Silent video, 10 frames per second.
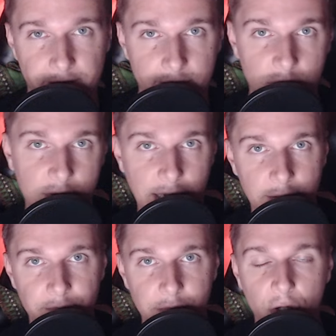okay?
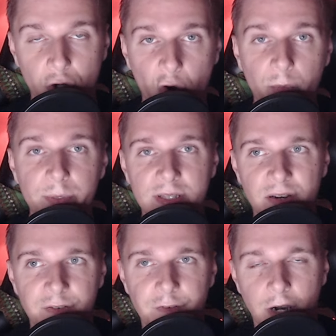Cope the
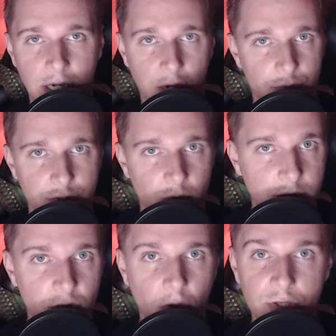out when
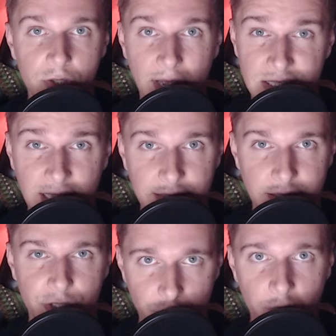it comes to
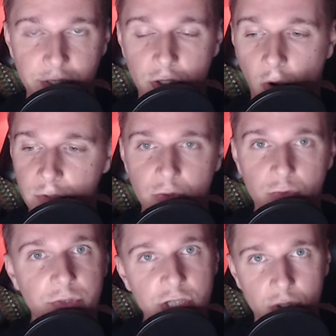aesthetics, when it comes to
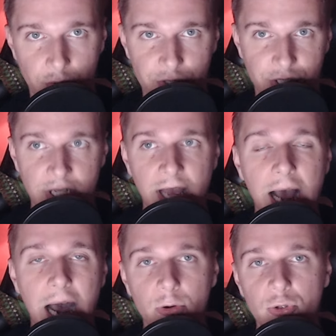resources,
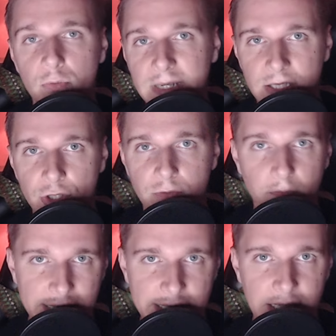how to manage
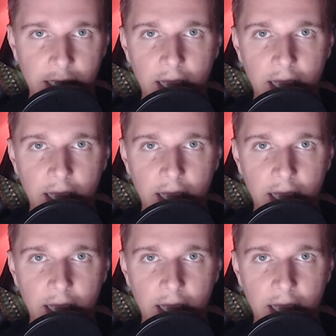money,